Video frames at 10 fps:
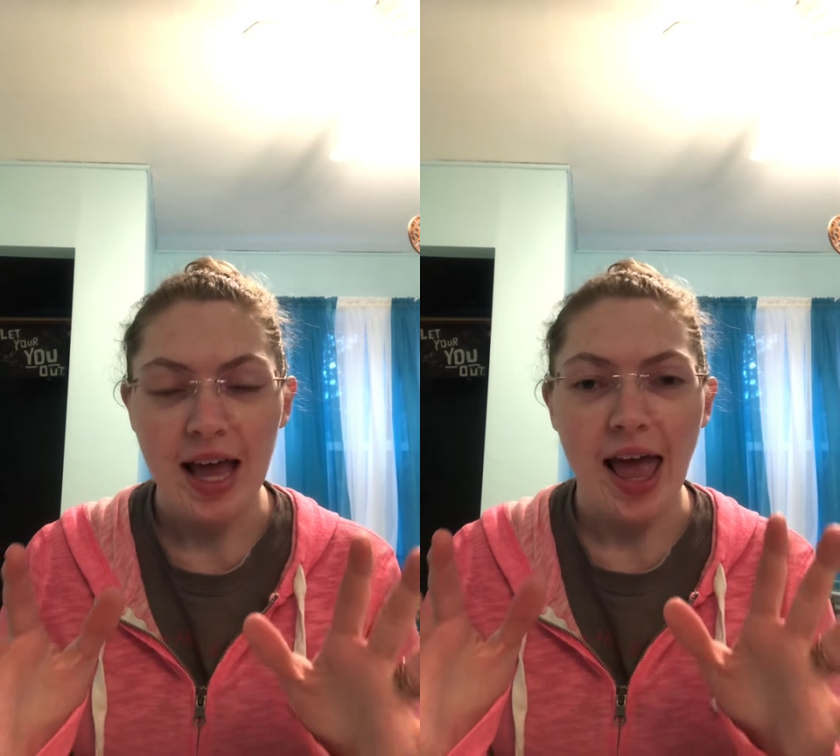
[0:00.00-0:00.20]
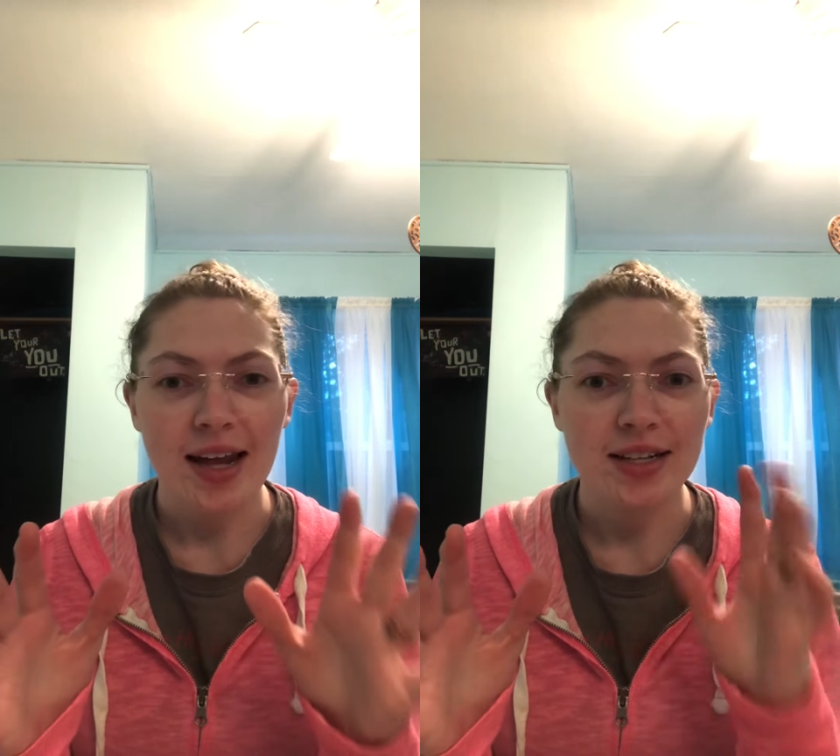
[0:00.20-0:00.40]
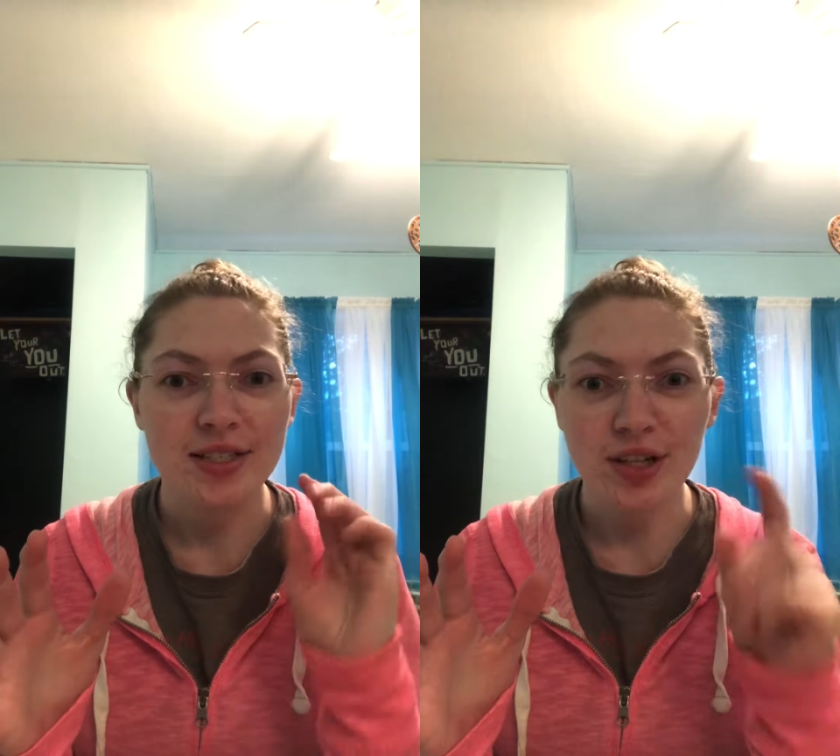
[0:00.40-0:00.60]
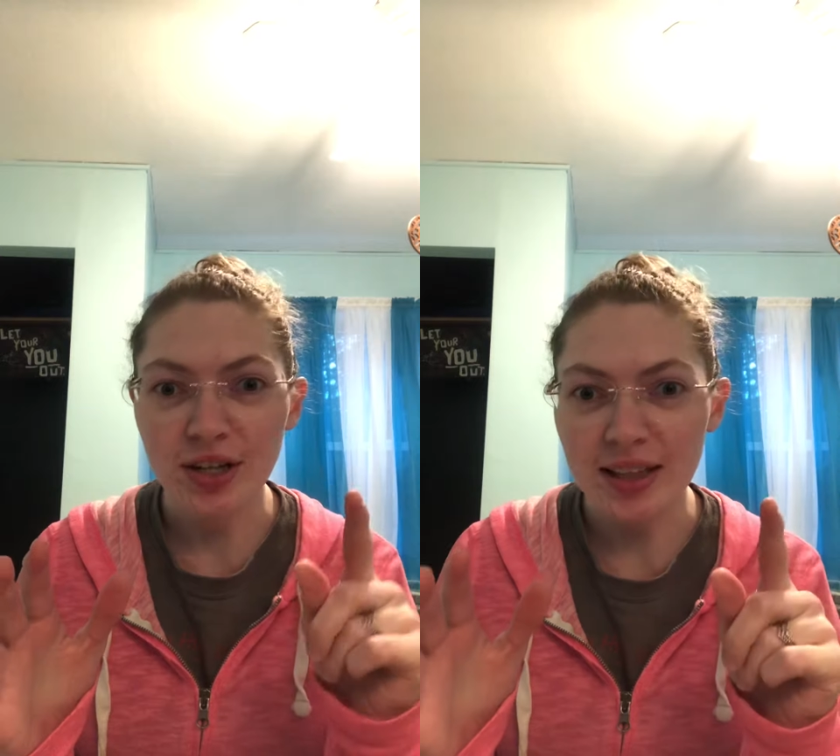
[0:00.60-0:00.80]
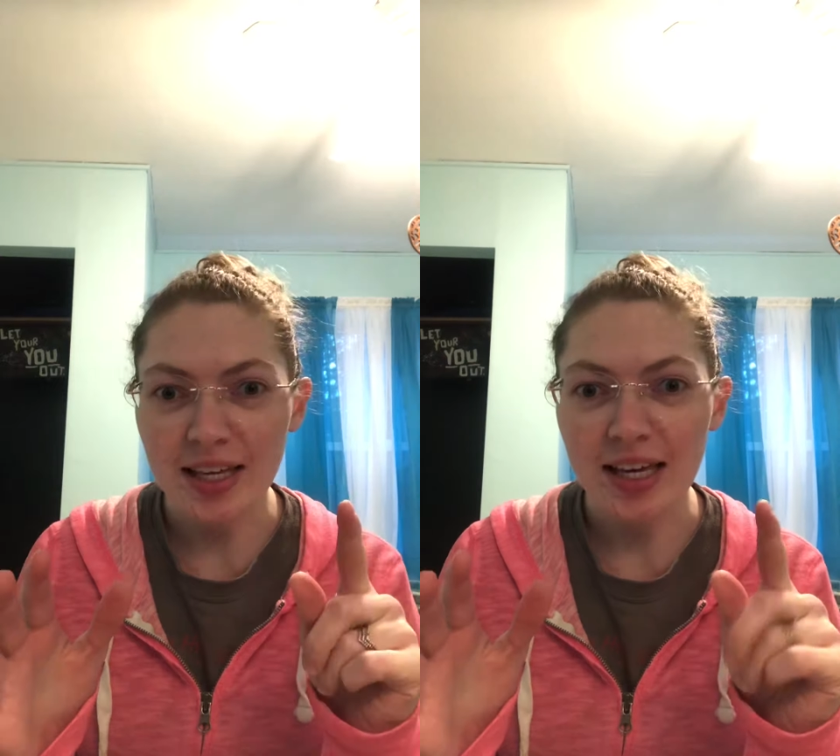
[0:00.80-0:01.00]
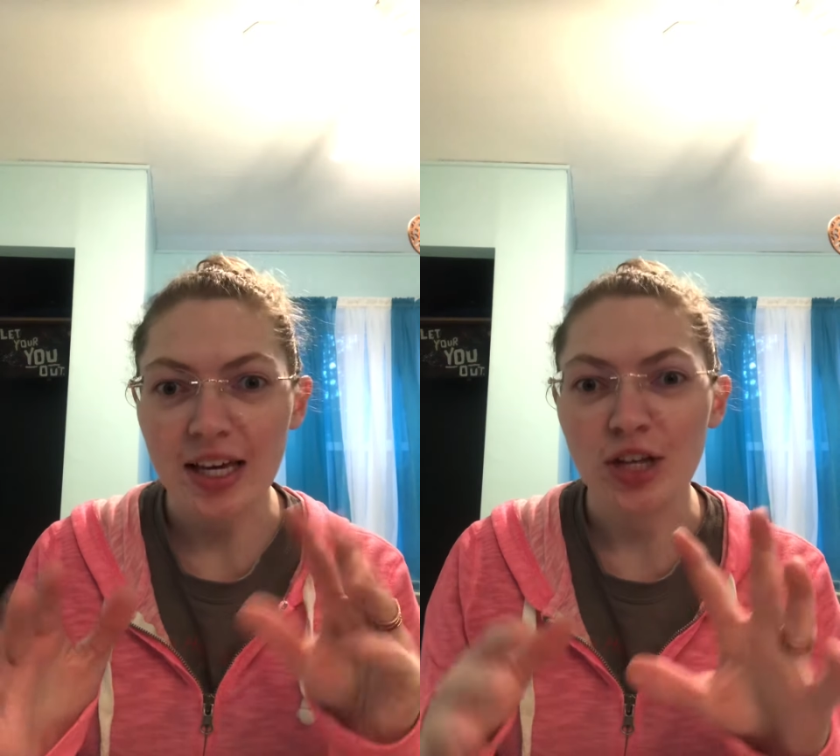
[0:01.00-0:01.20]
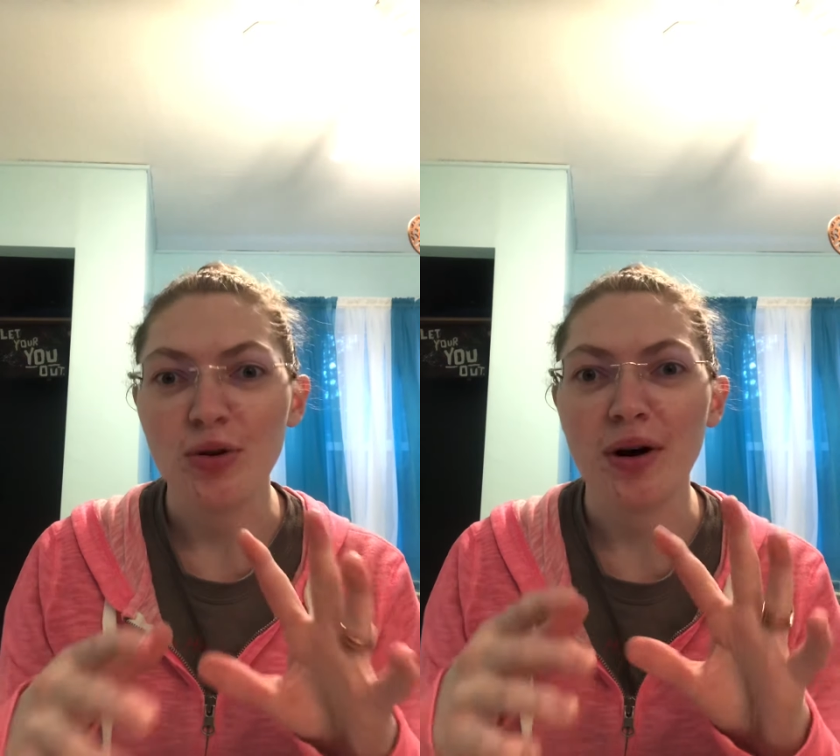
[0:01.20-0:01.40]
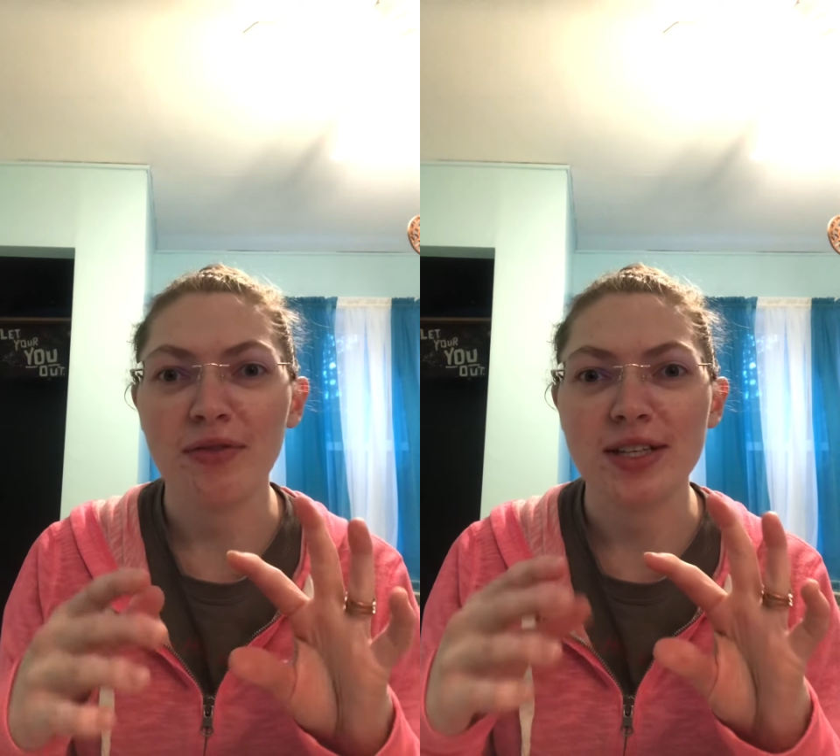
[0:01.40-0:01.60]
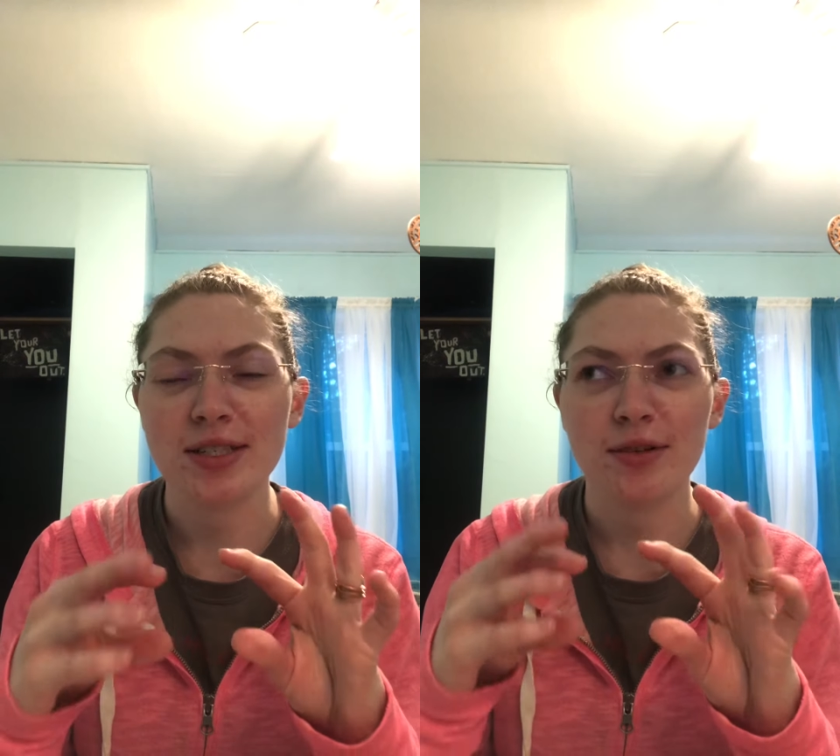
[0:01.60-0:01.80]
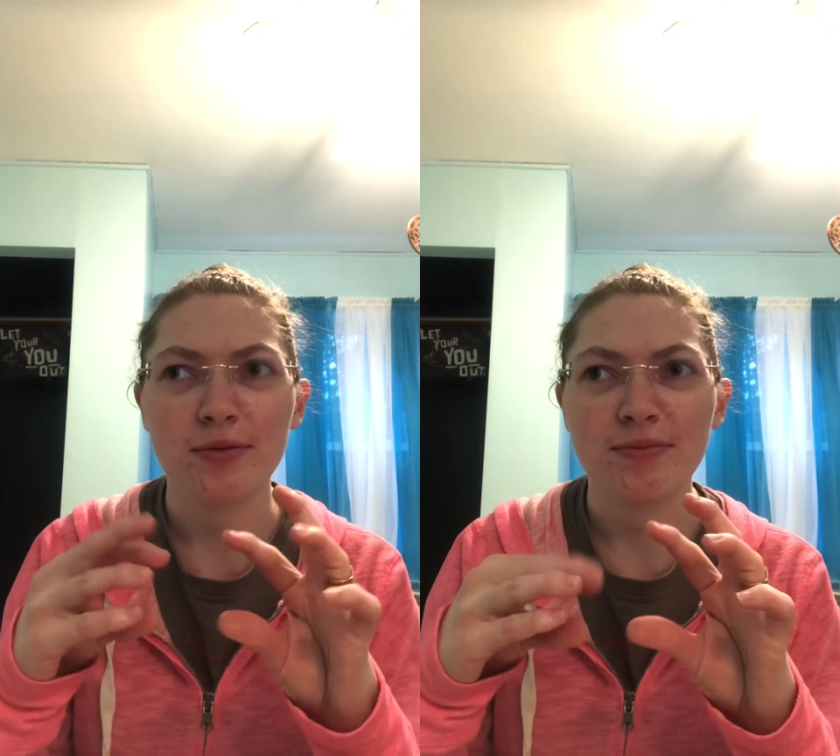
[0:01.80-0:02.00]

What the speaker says: and suddenly you have this